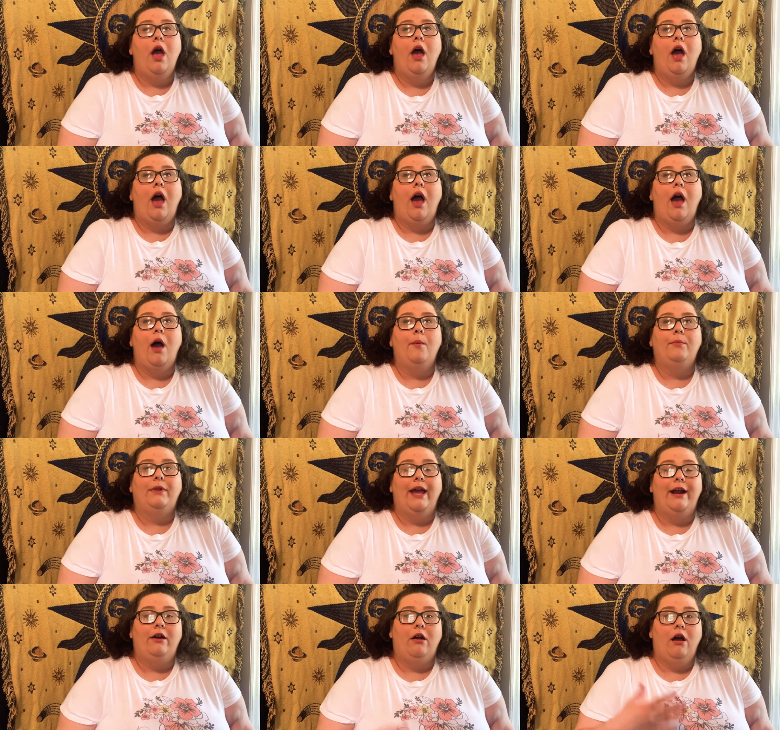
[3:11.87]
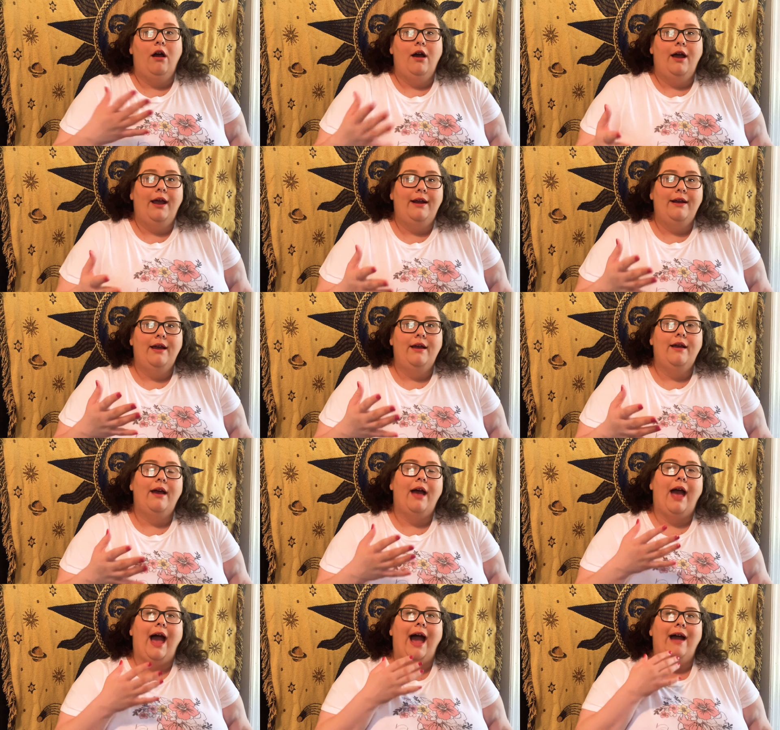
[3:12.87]
Later on,
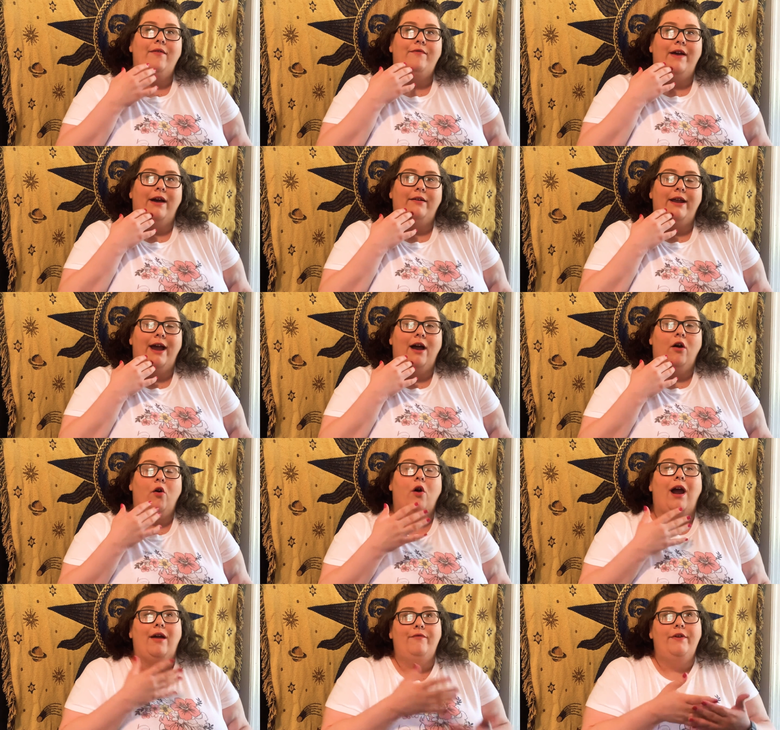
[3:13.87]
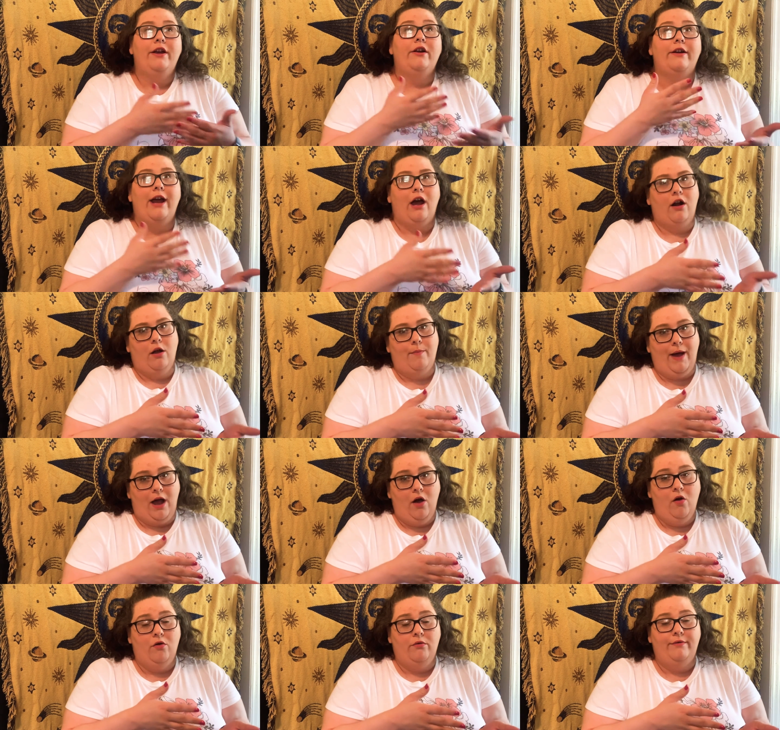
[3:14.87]
I found out, or I figured out on my
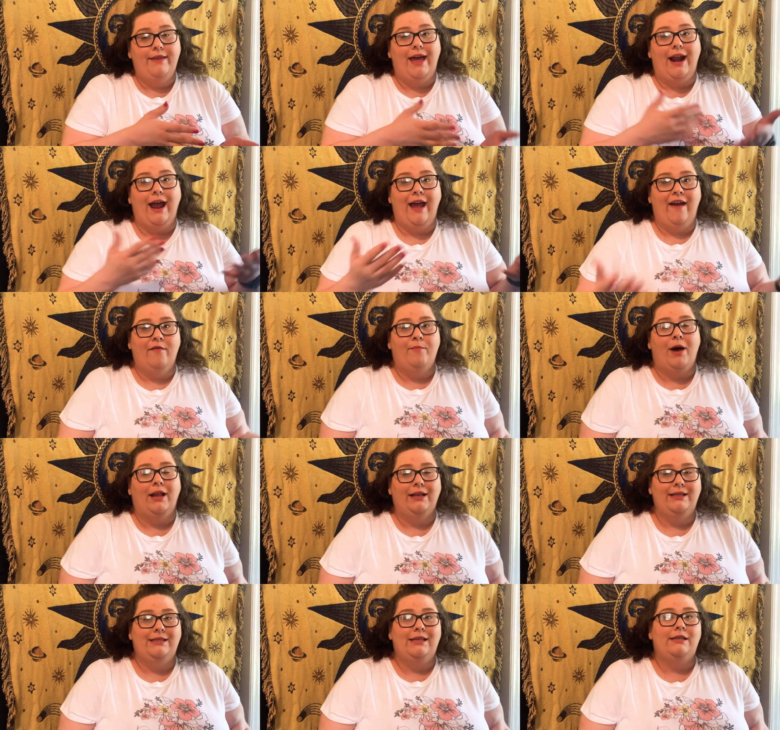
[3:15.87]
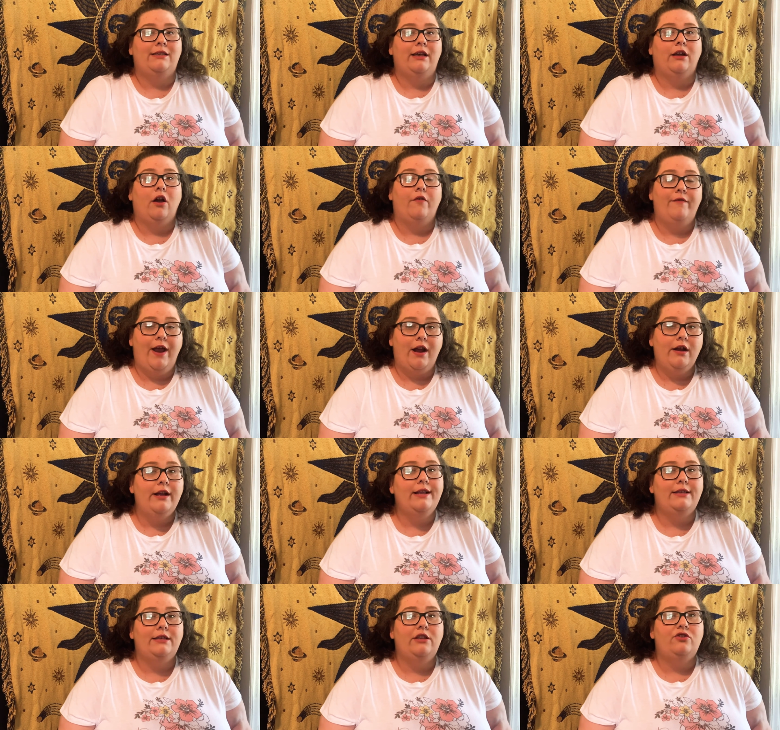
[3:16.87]
own, that I have polycystic
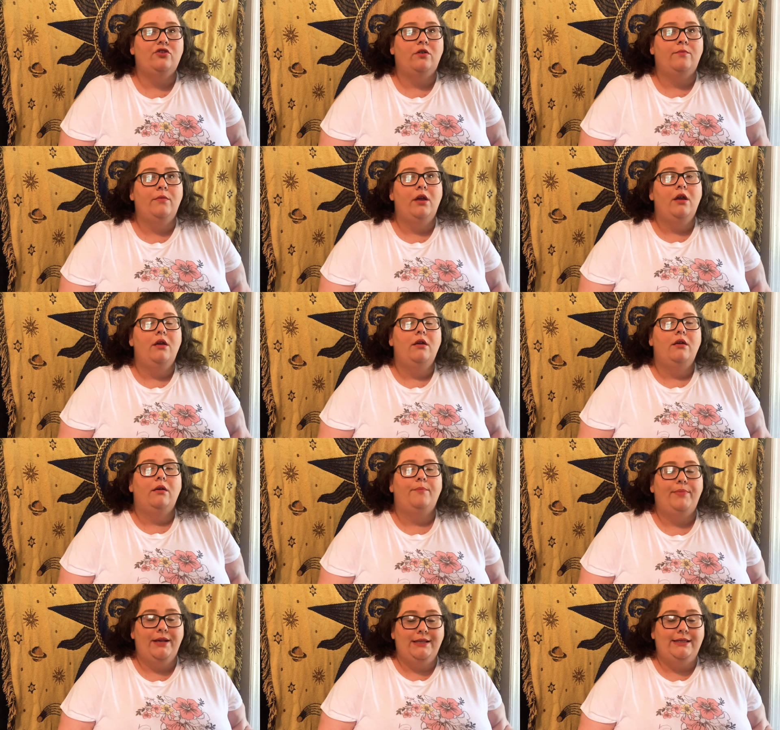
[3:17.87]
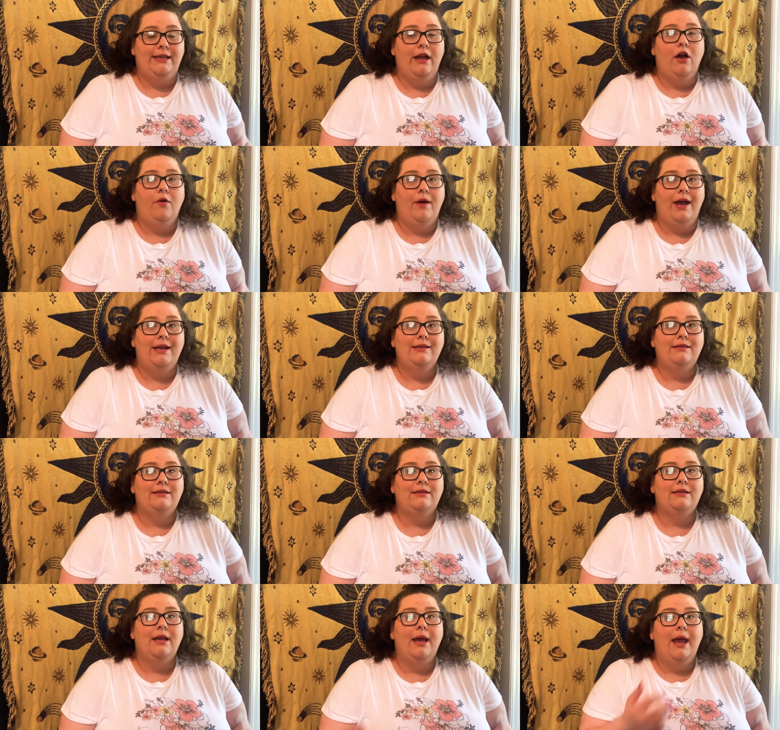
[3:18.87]
ovarian syndrome,
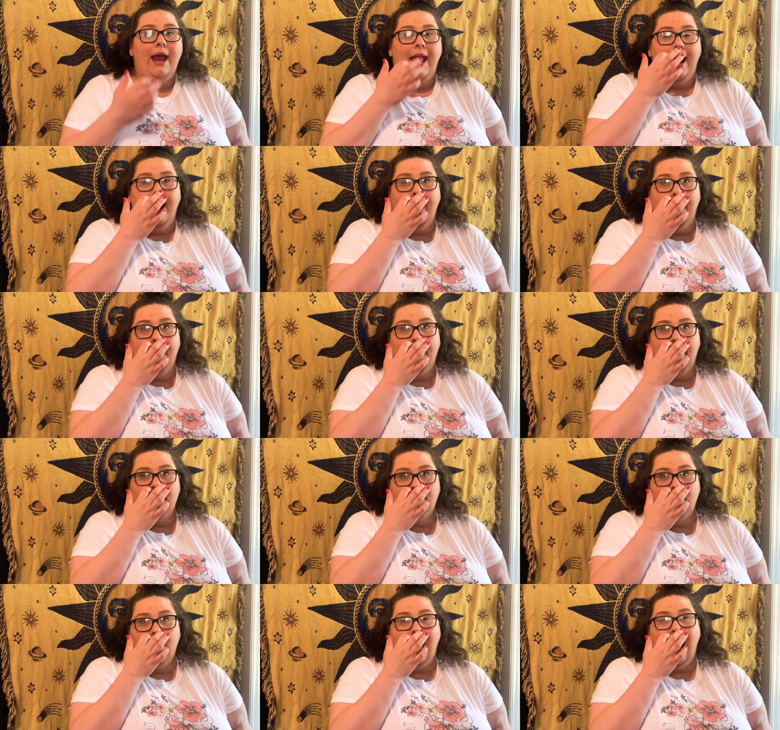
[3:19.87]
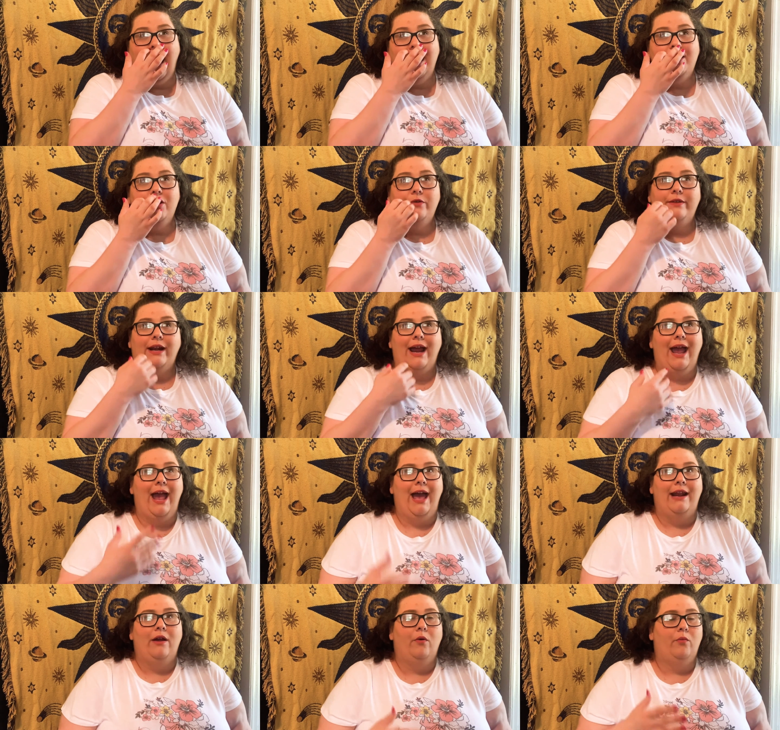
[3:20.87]
PCOS. And so I knew that I
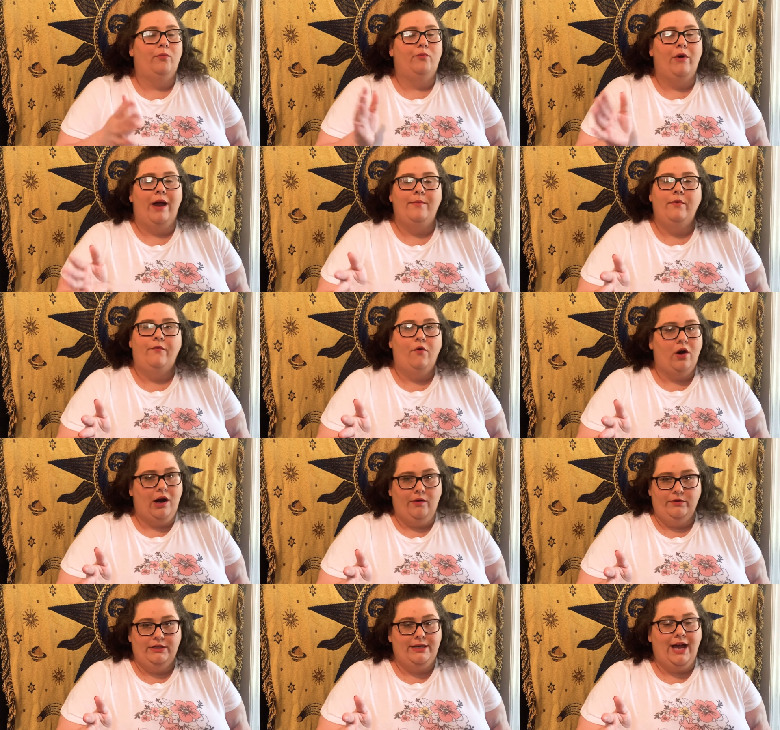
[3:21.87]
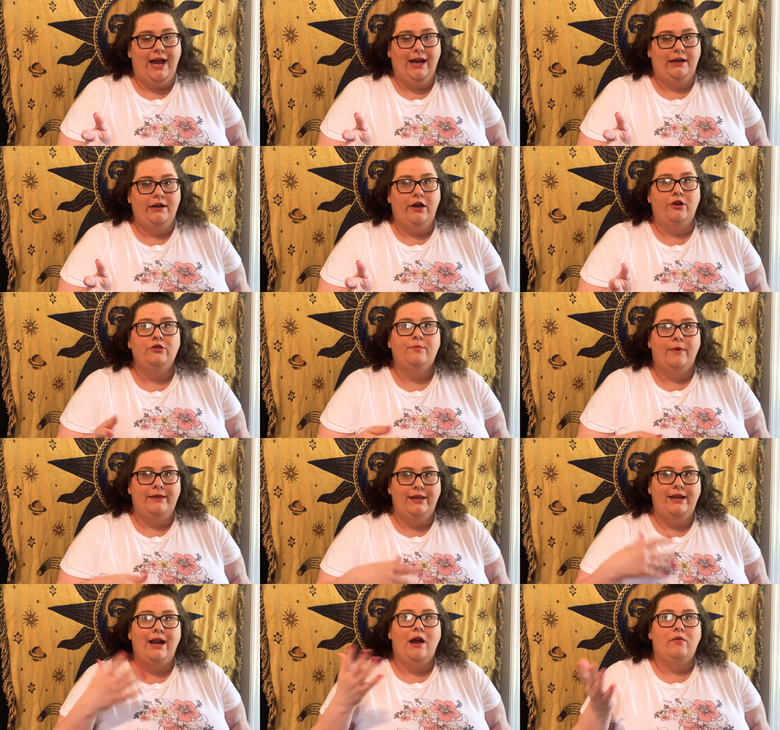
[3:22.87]
had it way before I was diagnosed, but
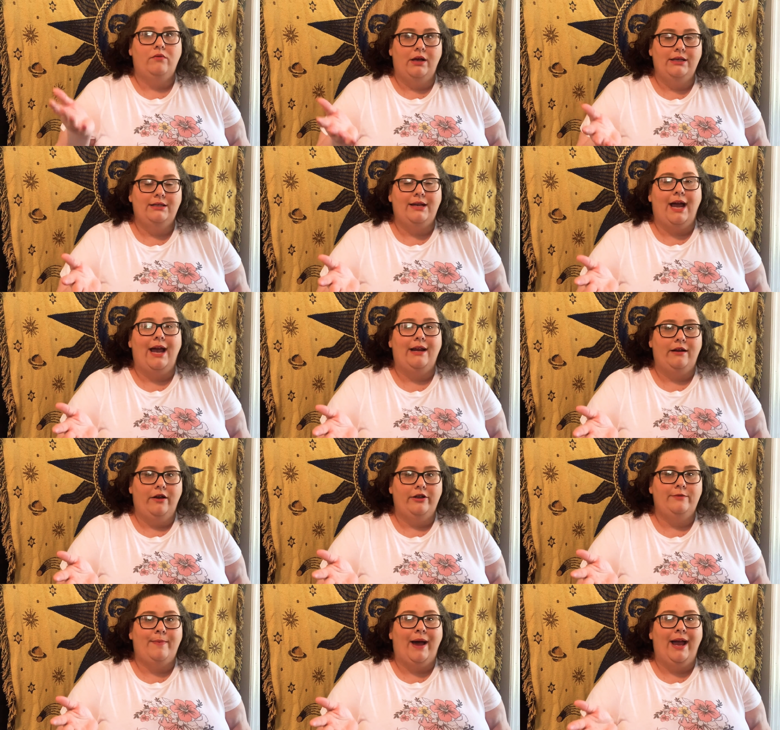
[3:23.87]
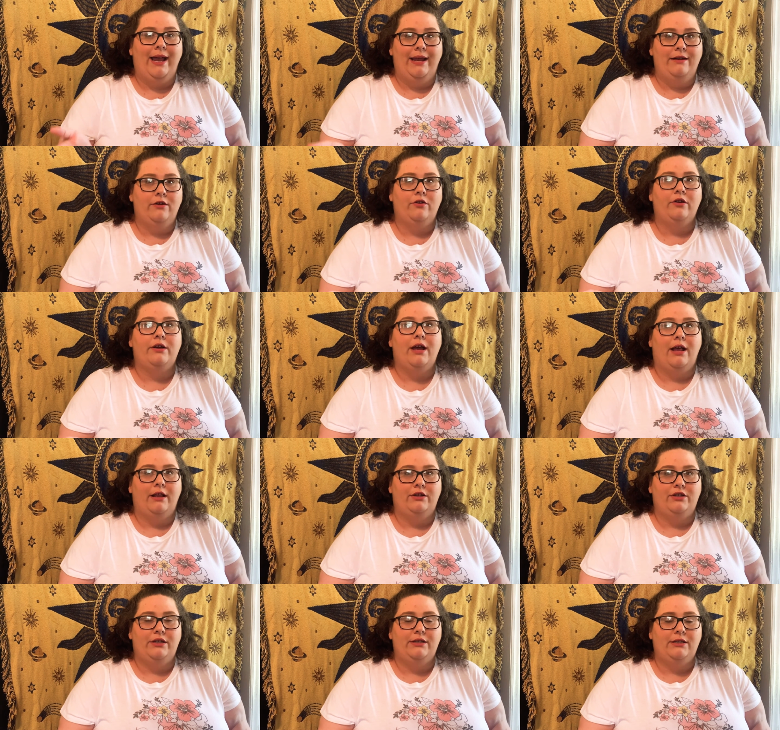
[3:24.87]
then I was diagnosed by an
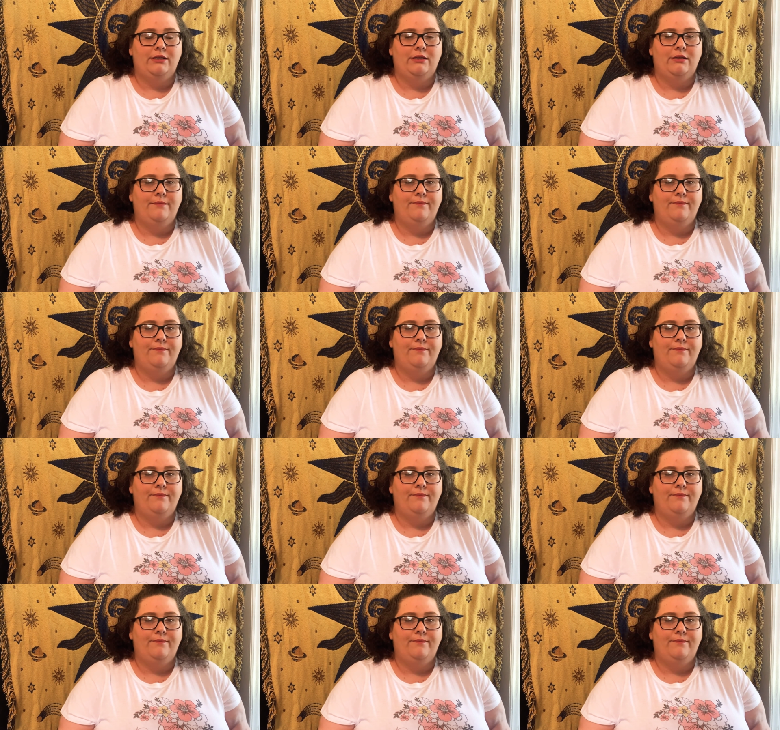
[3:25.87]
endocrinologist.